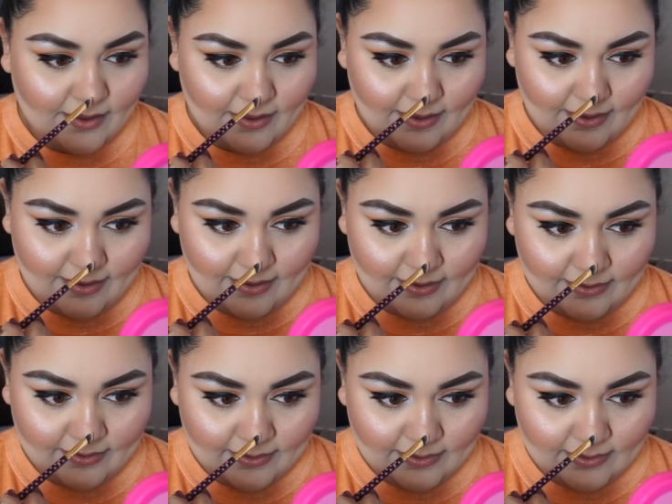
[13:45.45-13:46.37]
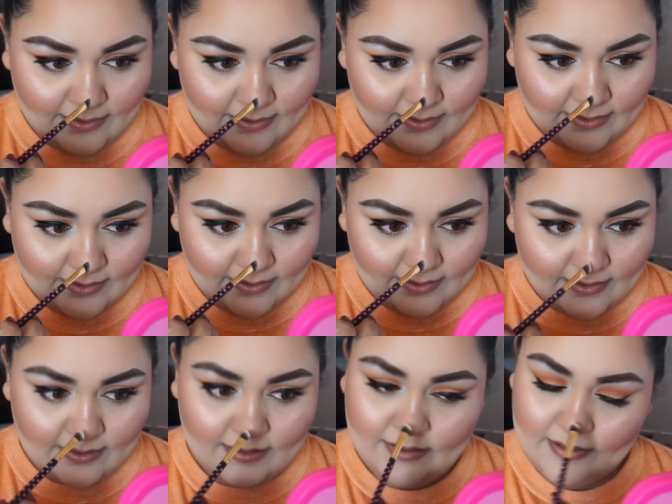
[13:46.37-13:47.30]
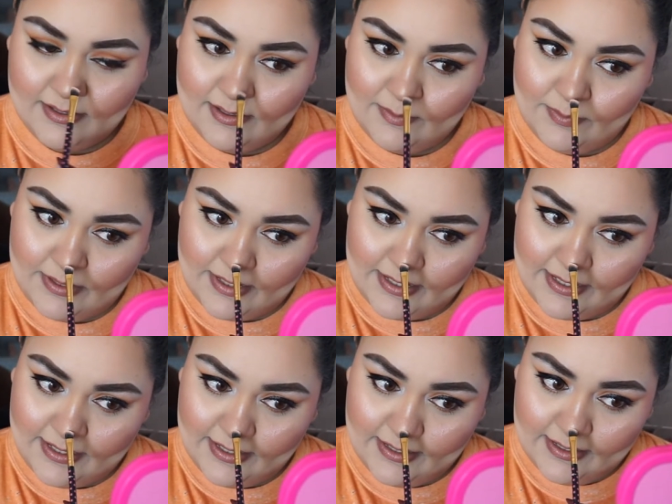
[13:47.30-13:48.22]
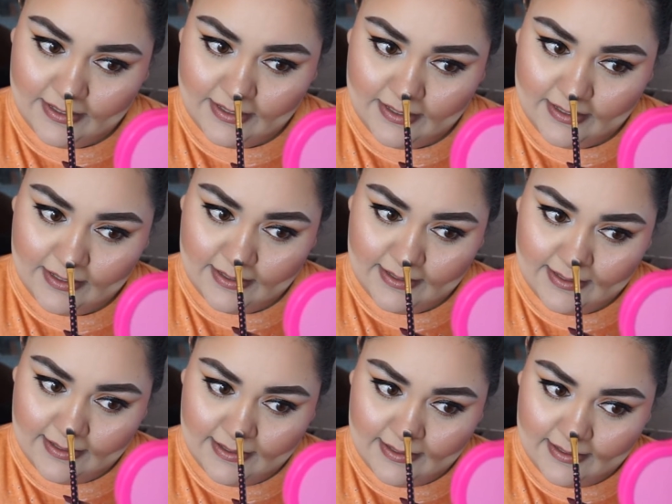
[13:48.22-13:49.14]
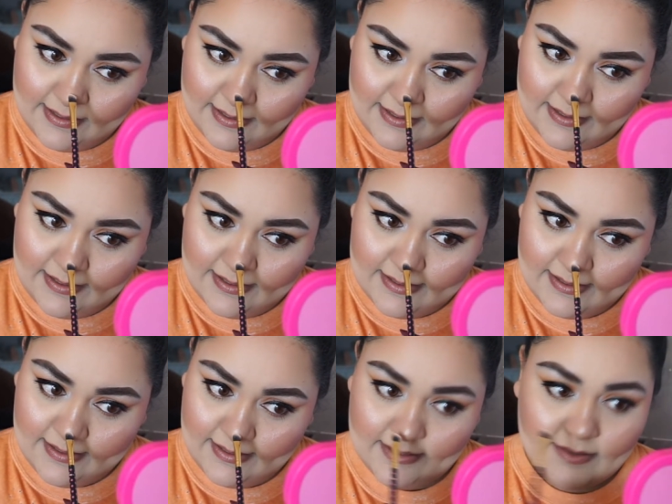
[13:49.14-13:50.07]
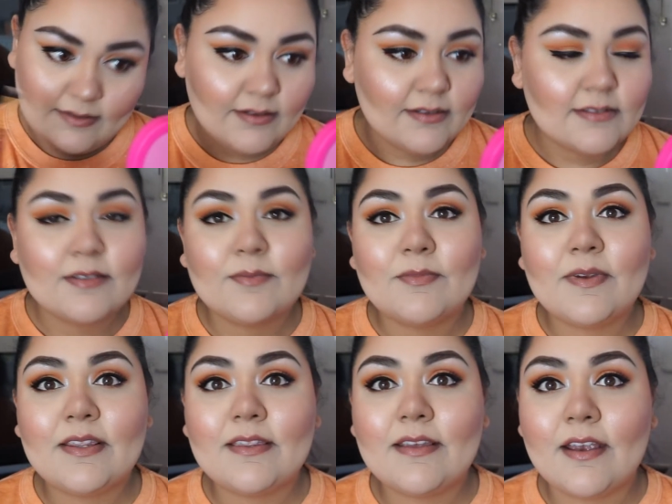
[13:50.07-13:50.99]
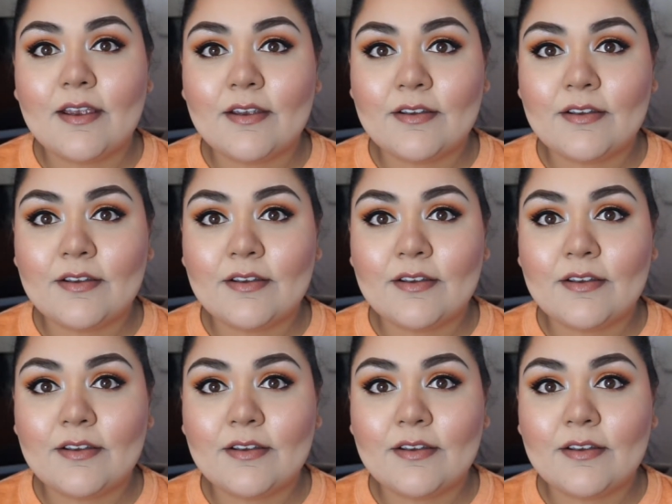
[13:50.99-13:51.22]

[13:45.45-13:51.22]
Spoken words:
And I'm going to apply some right there.